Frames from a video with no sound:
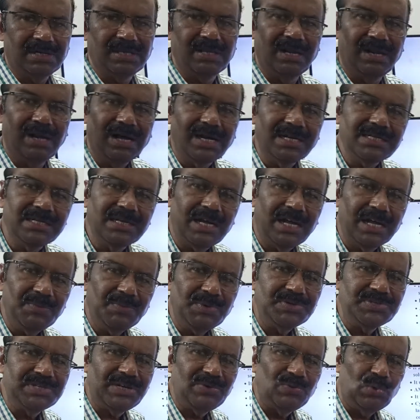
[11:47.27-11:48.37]
are the large
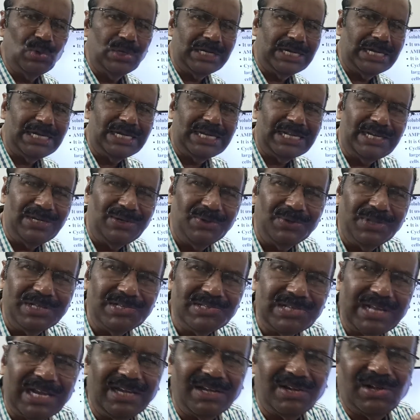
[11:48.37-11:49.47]
hormones. They won't enter into the
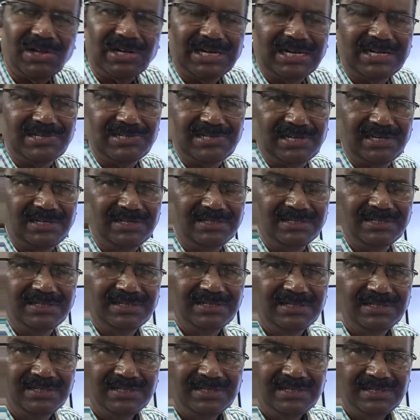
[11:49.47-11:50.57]
cell, target cell.
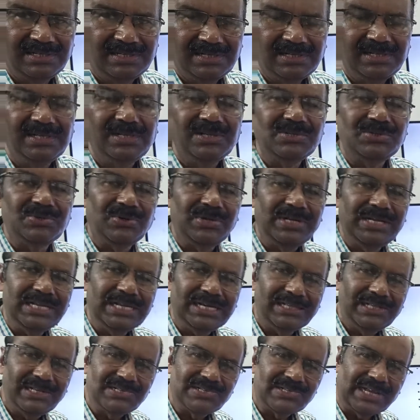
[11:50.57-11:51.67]
So here
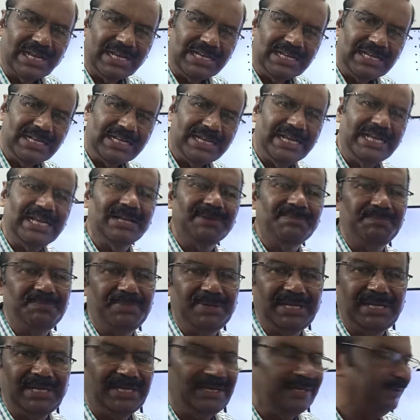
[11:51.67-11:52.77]
this cyclic
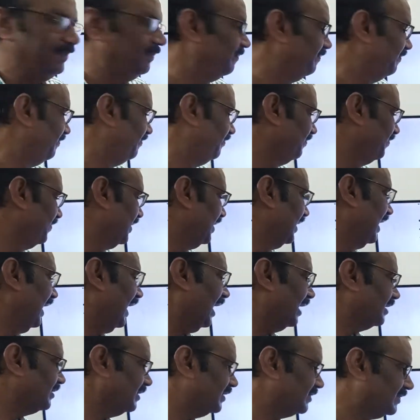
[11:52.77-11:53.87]
AMP
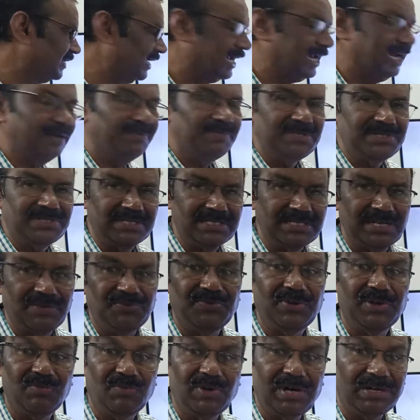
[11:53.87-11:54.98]
acts as second messenger
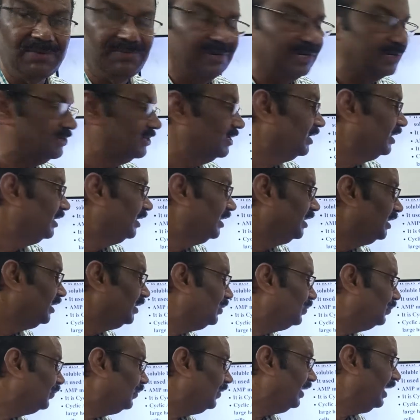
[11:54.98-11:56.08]
for what, friends?
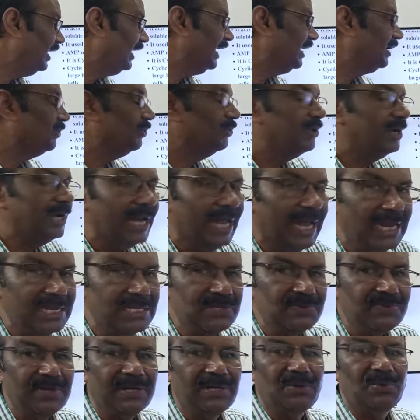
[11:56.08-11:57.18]
To relay, to
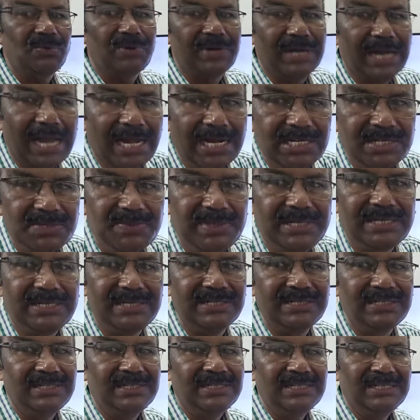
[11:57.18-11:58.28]
transfer, to transmit
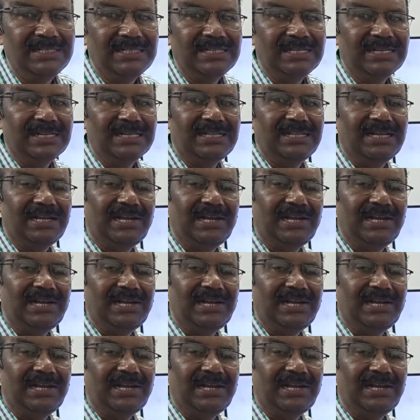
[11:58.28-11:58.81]
the